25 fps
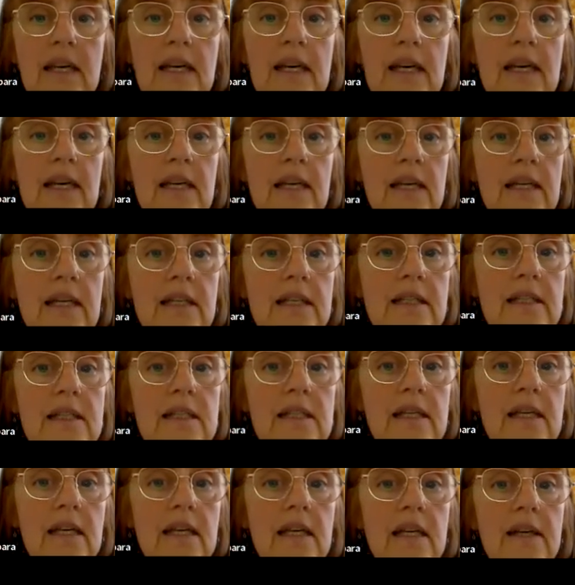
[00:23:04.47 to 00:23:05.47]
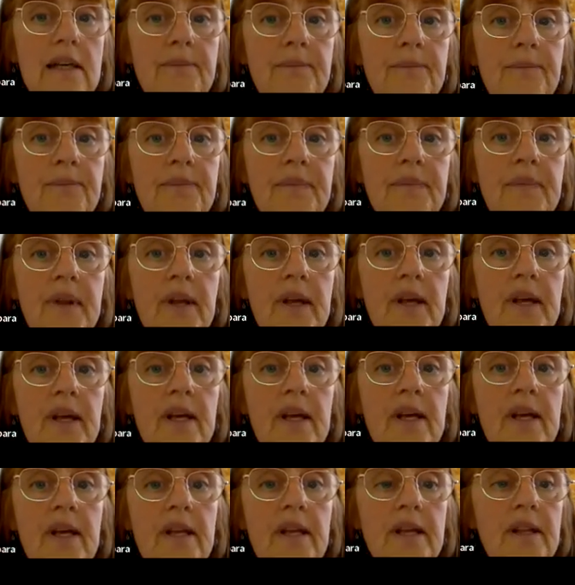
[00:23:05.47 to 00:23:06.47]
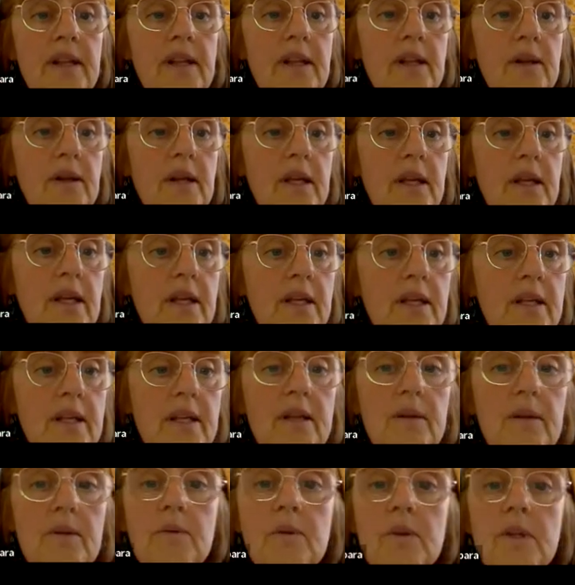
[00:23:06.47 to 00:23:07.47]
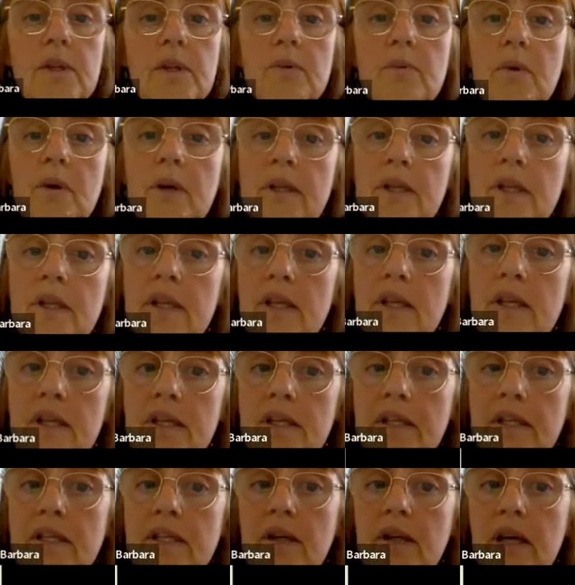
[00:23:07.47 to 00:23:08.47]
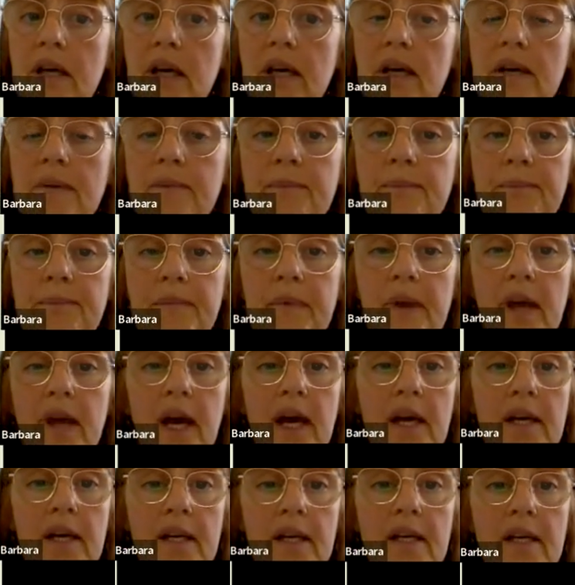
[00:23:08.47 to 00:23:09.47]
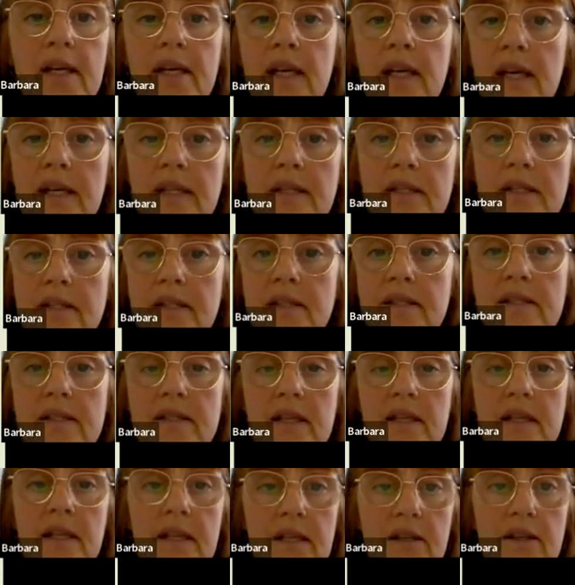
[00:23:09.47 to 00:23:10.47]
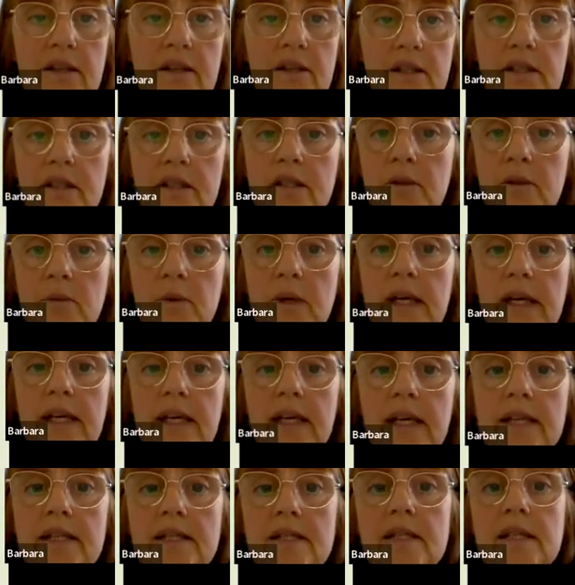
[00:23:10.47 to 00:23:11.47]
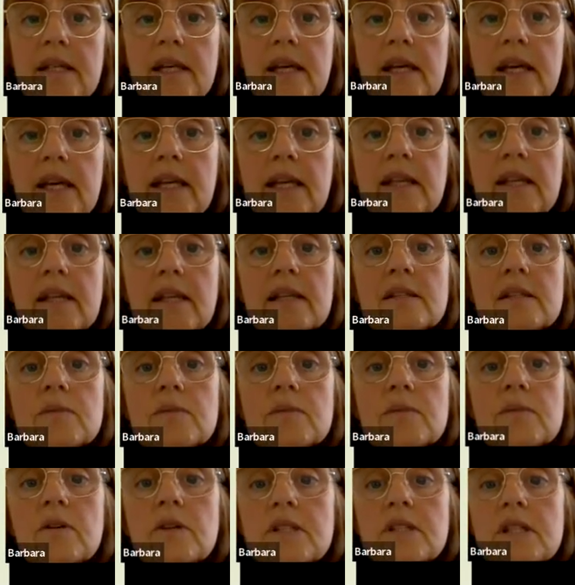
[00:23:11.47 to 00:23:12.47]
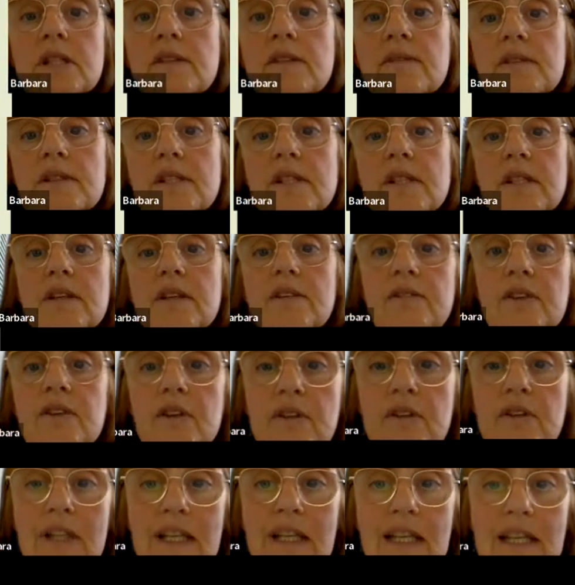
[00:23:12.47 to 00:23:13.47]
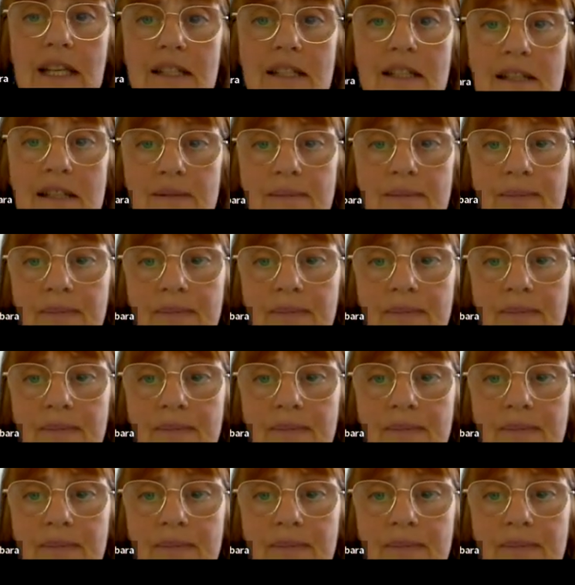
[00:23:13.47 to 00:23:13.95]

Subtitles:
And the one that I get stuck on in a way is the endless what ifs and if onlys.